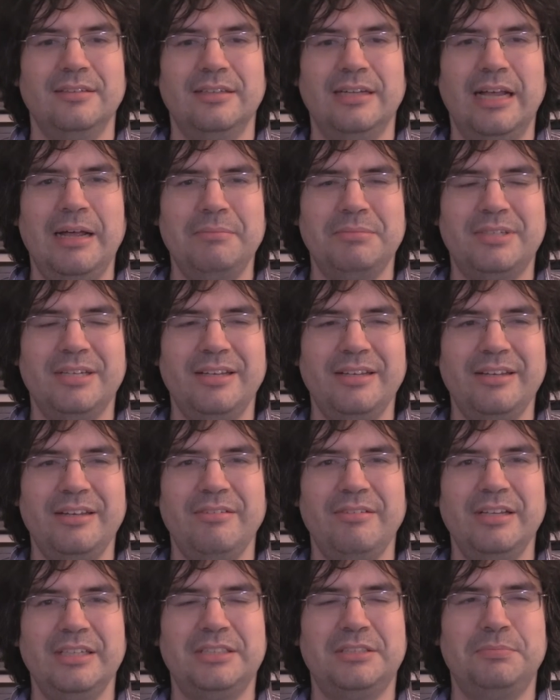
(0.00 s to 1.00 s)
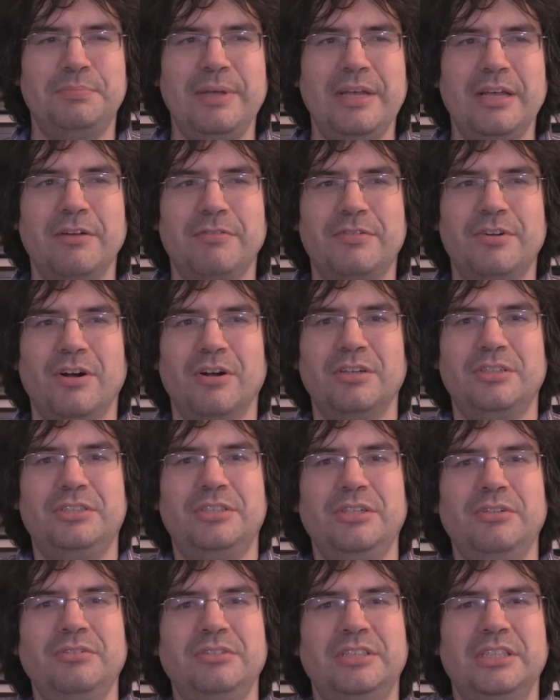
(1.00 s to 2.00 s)
I'm telling you, this, speaking of
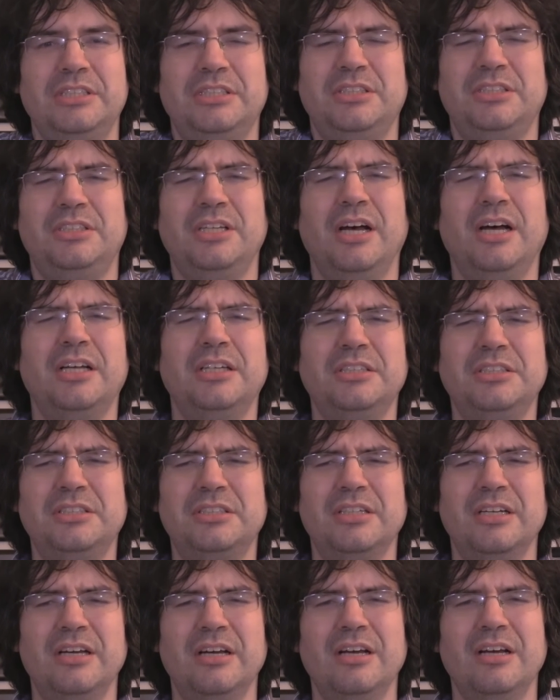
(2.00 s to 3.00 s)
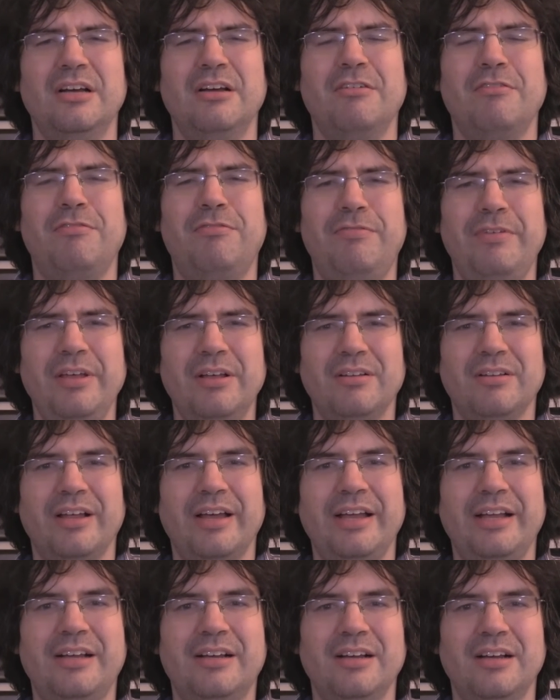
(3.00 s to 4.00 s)
cartoons, this does feel
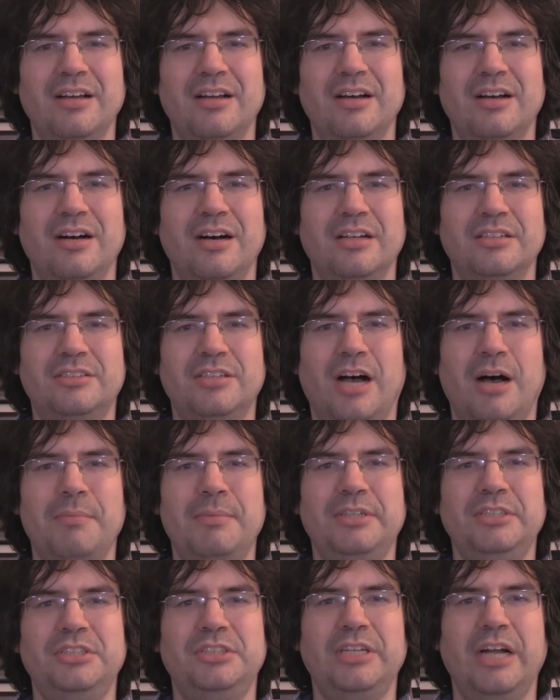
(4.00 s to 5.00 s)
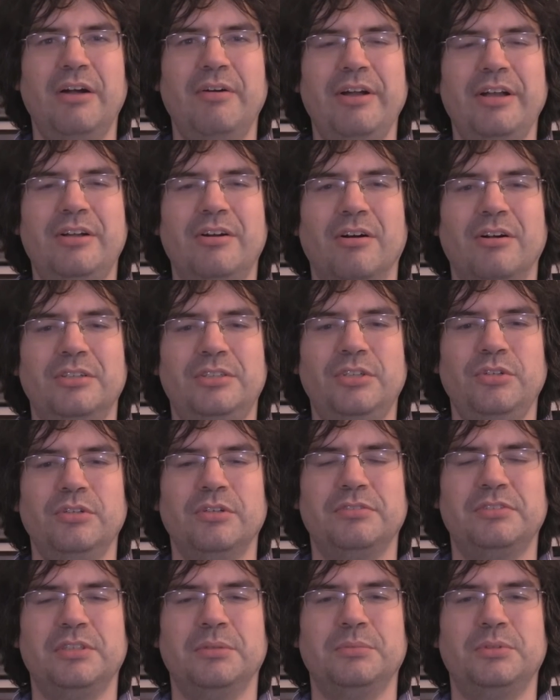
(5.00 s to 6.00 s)
like a Tom and Jerry cartoon
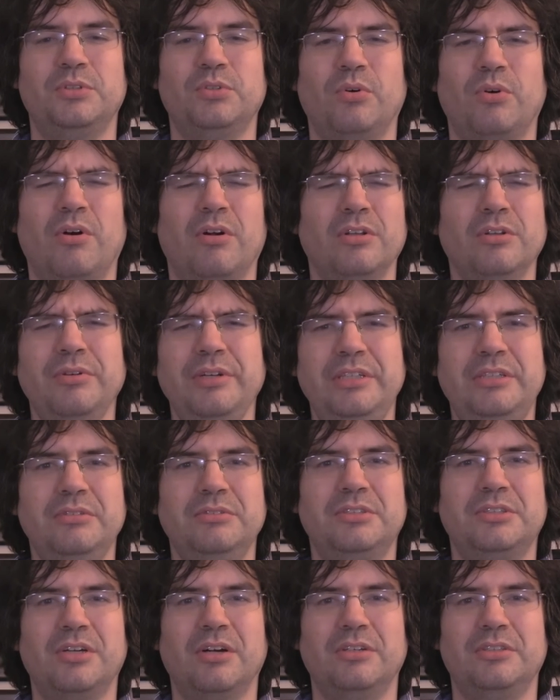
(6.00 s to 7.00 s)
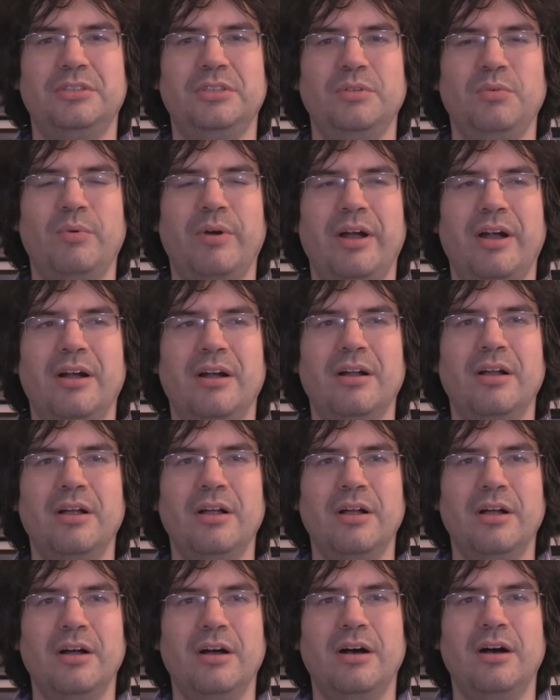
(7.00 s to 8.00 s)
of some sort, or a Looney Tunes cartoon, where
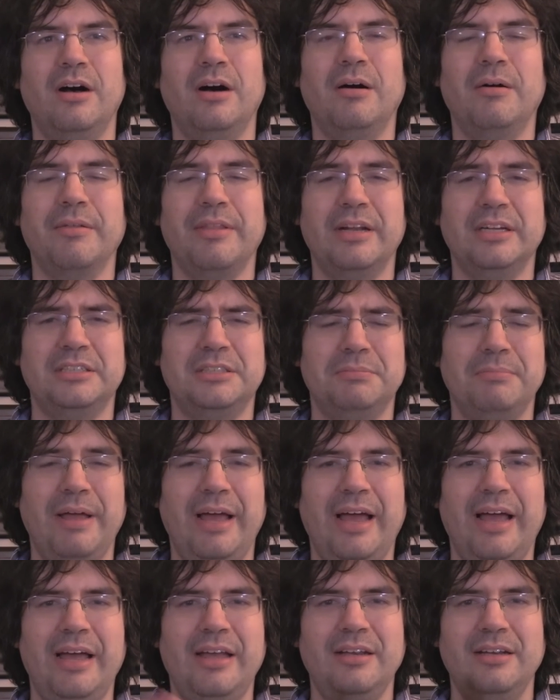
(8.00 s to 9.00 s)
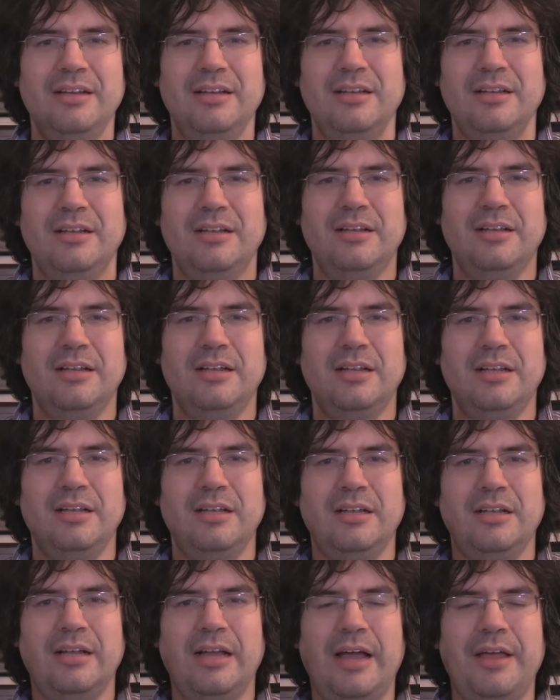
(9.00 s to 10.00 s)
there's man
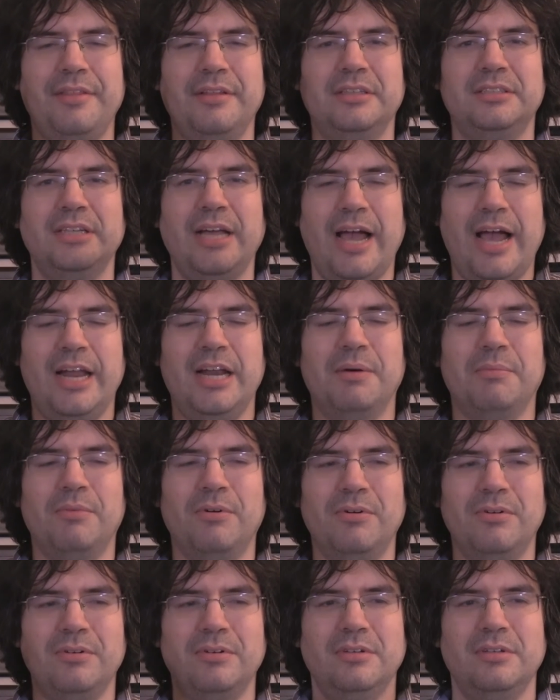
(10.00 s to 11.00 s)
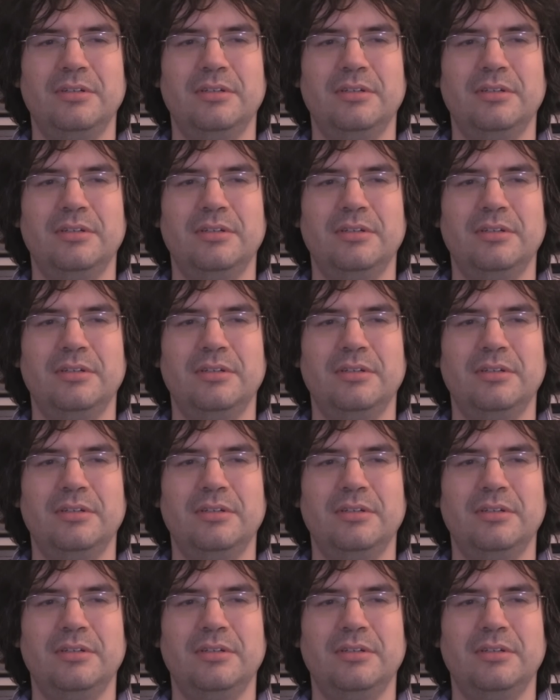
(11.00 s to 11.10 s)
and this animal.